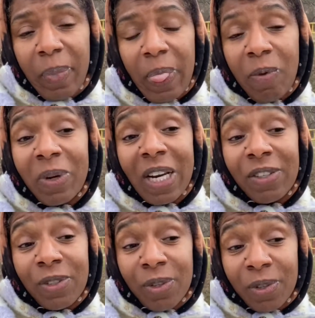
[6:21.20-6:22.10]
what I
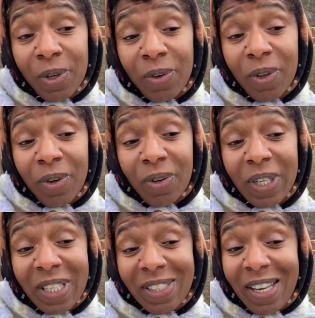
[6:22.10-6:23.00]
do know, though,
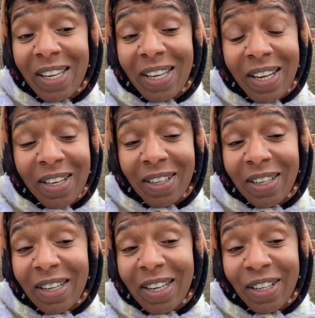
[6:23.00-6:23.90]
is that he
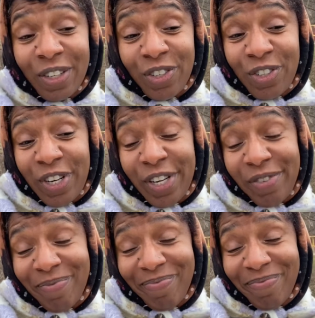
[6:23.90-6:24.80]
handled it like a G
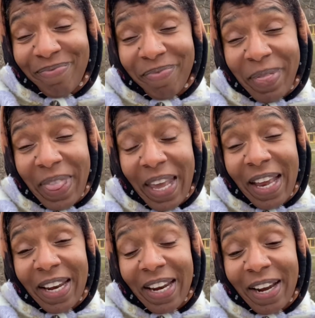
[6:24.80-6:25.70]

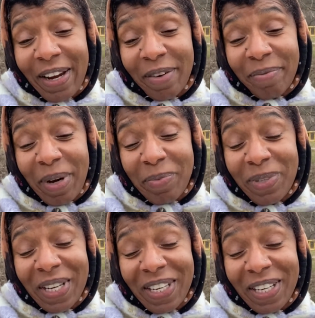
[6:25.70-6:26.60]
and mm-hmm. um, I'm
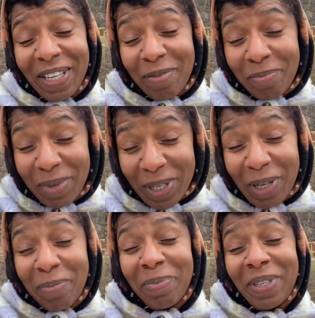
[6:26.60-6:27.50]
sending him big
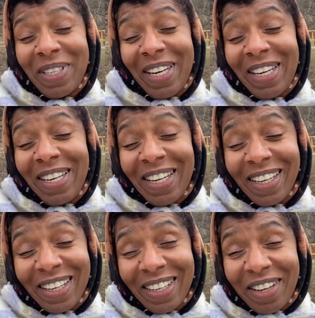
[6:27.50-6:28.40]
up and, and
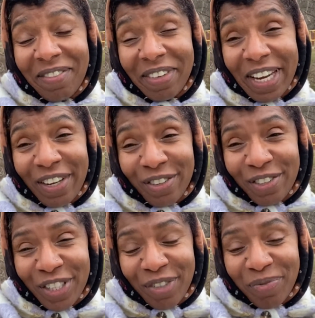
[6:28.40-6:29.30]
healing and loving
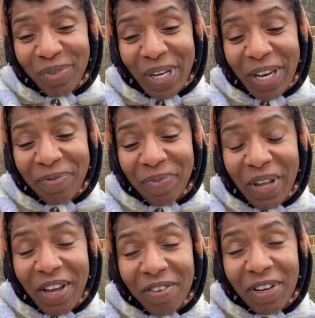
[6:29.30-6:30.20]
energy. Okay,
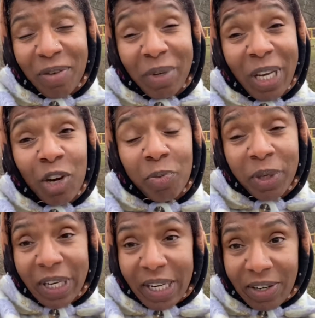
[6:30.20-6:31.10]
family, I hope
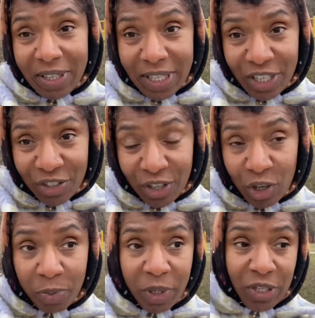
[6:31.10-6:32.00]
you're getting out in nature. I
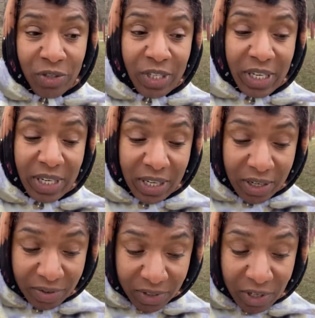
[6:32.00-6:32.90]
hope you guys are taking
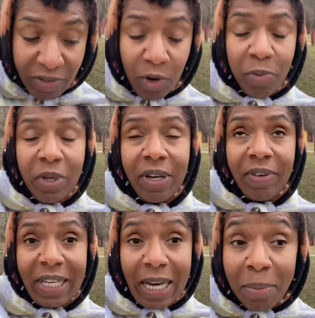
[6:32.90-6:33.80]
care of yourself. I hope you're
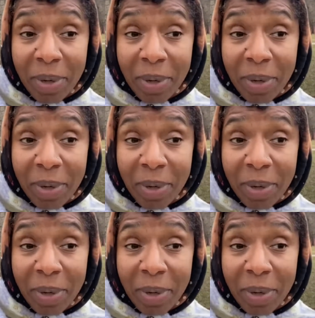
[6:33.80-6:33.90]
leveling up.